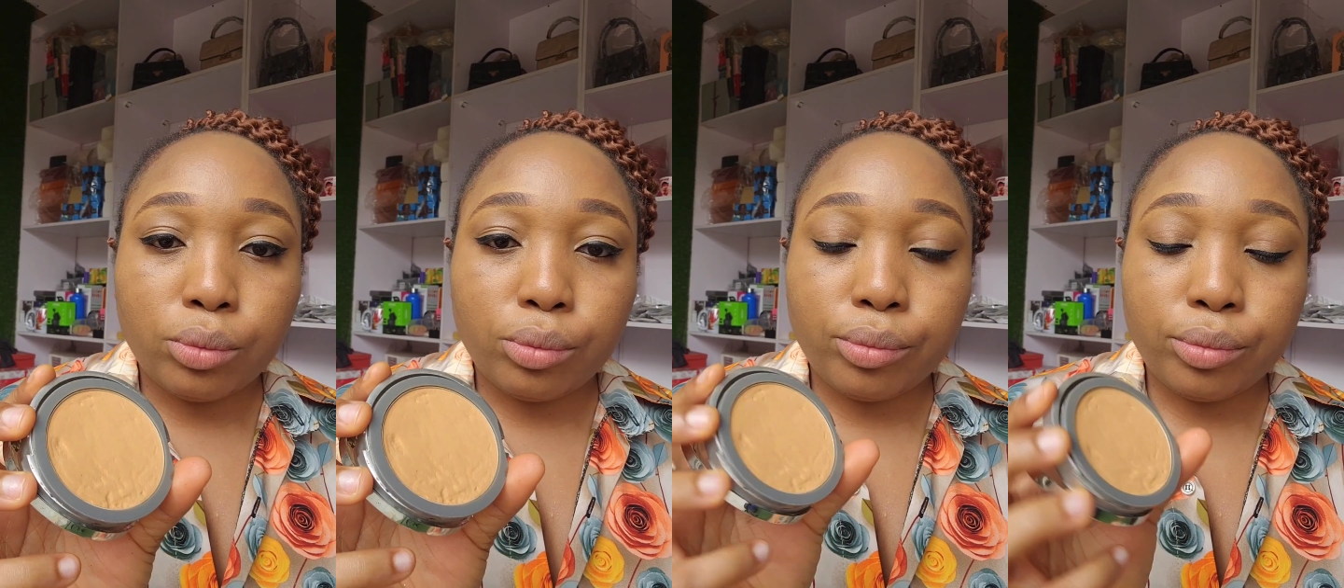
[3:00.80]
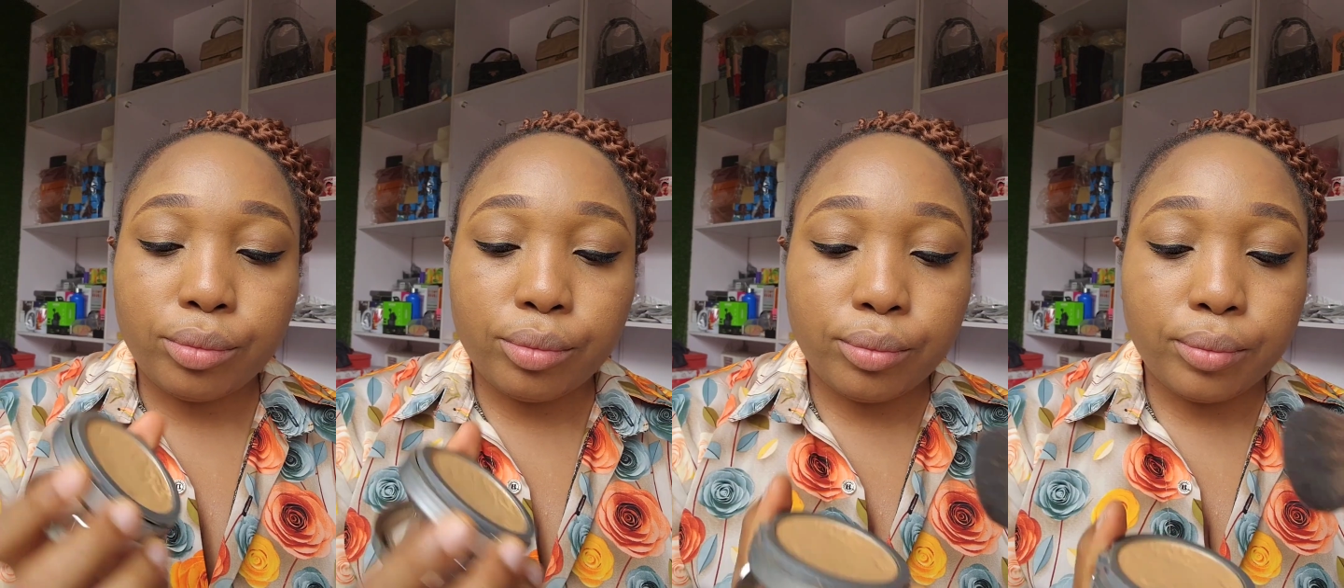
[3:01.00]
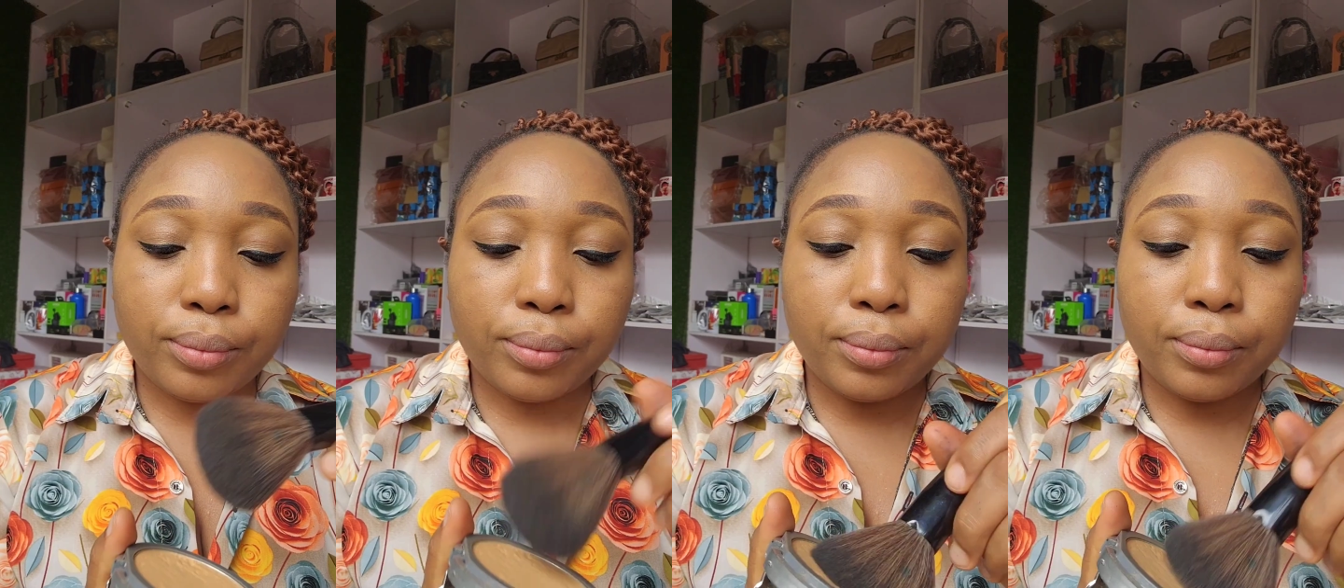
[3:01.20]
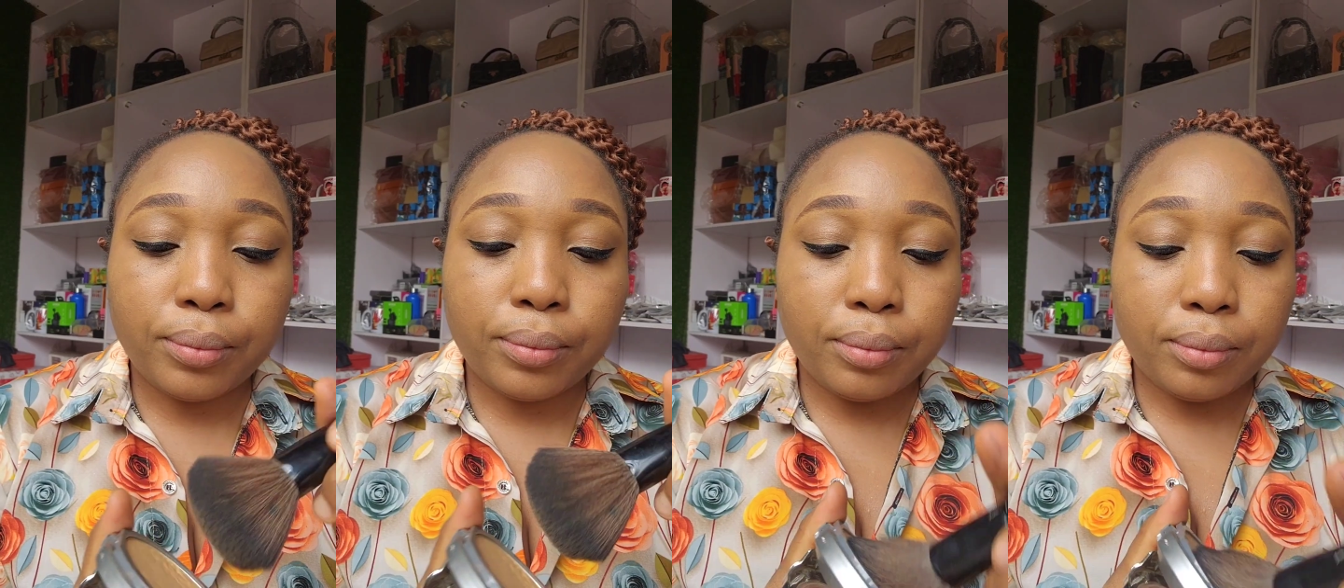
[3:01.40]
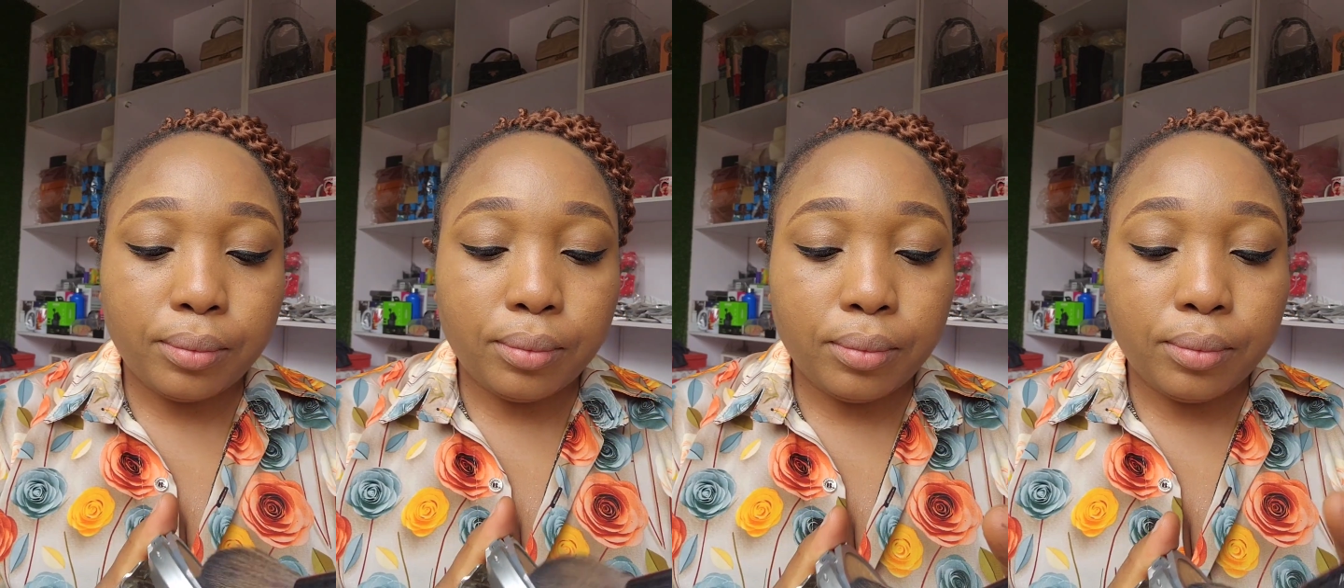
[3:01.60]
press it down,
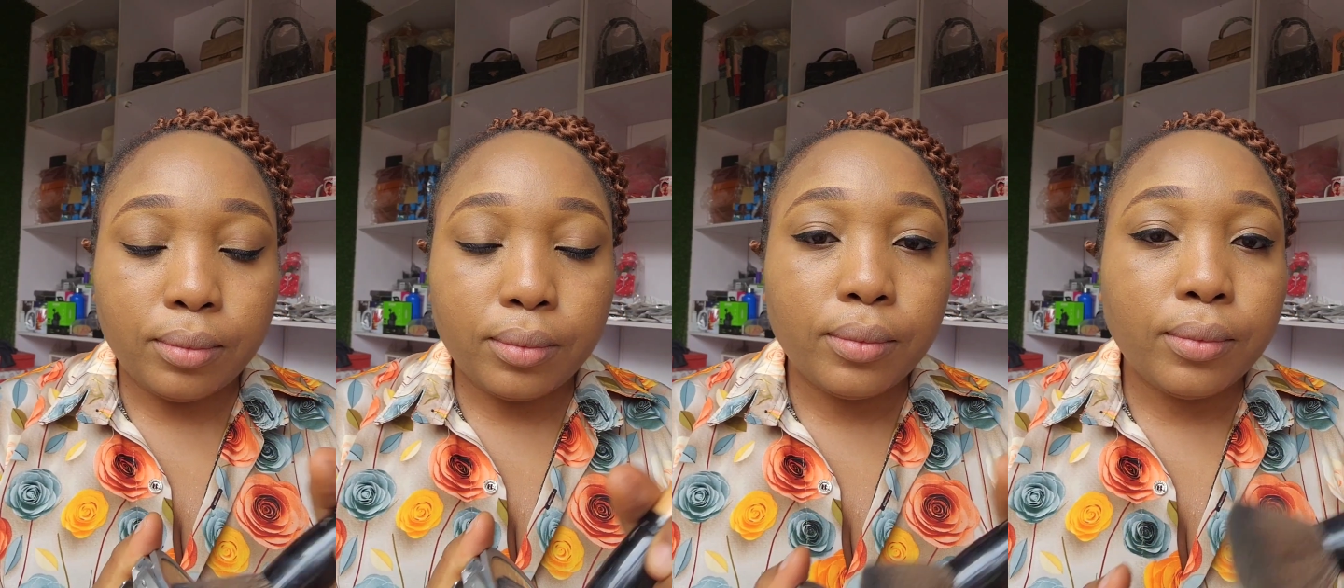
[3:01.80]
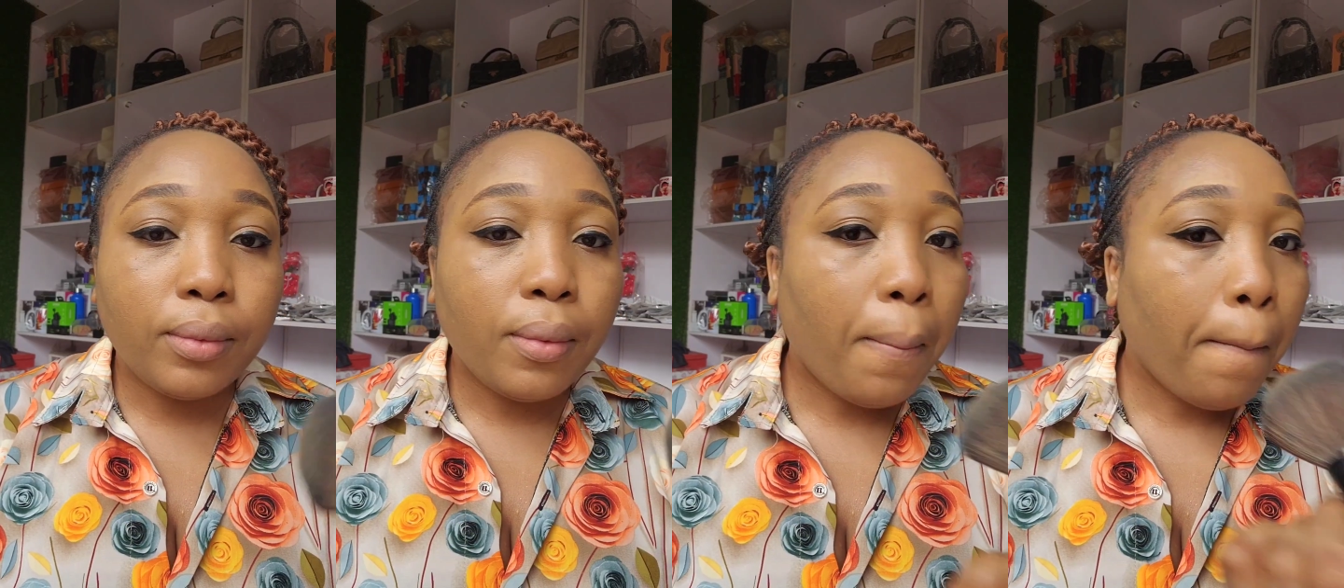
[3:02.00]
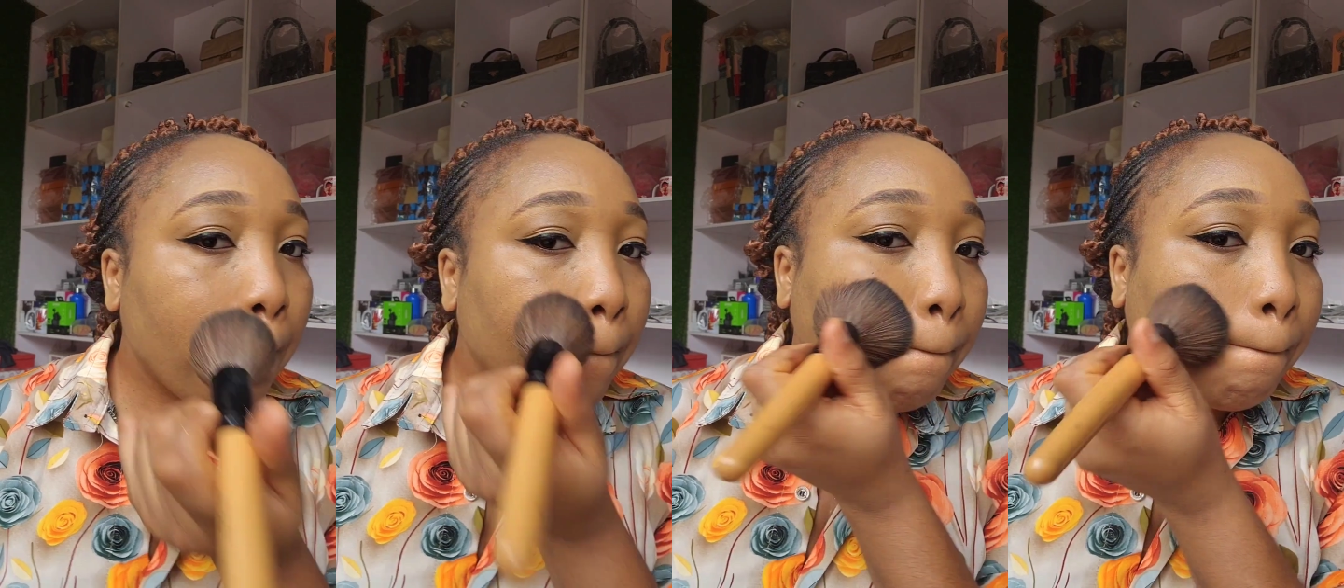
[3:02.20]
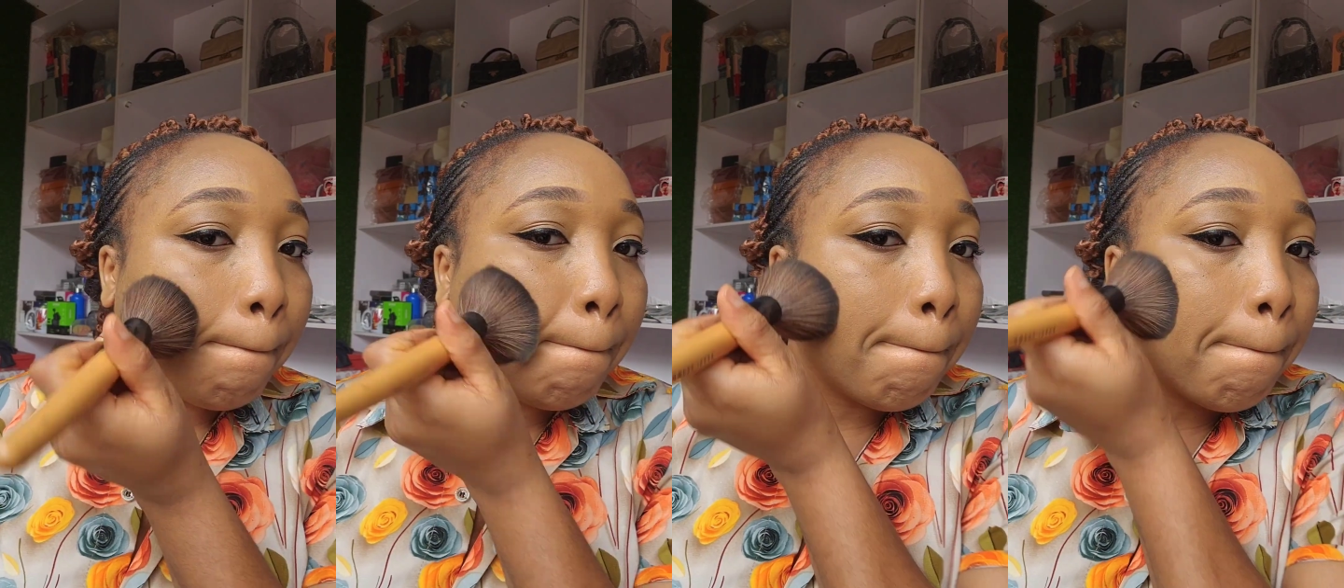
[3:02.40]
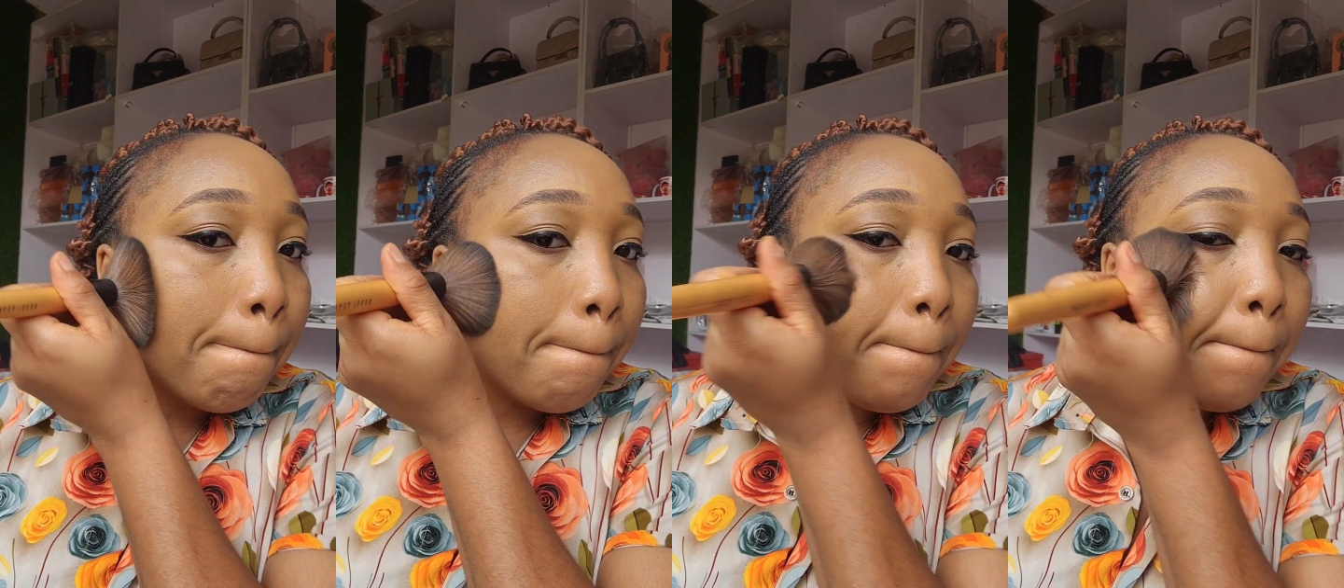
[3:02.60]
then apply
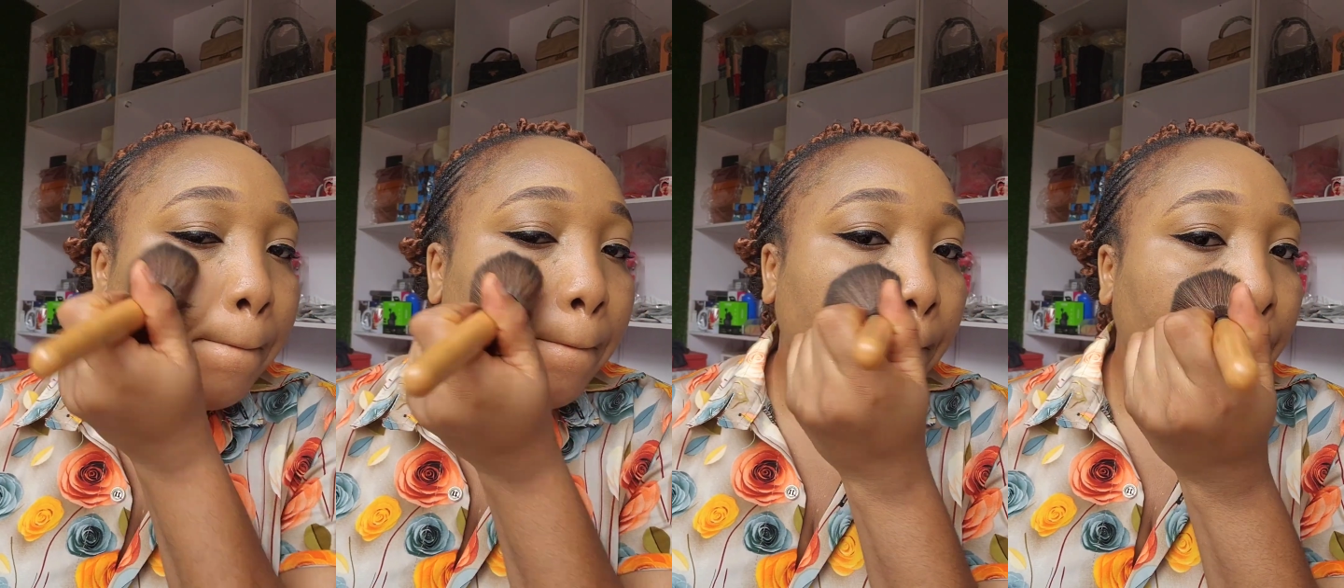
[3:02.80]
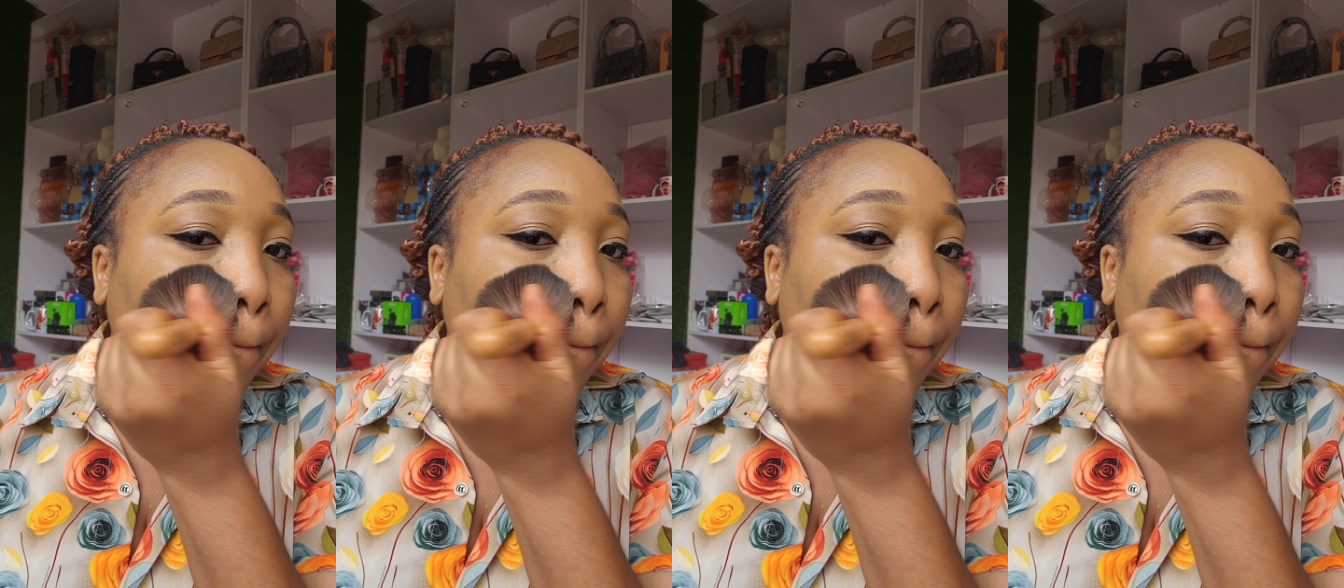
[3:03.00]
it.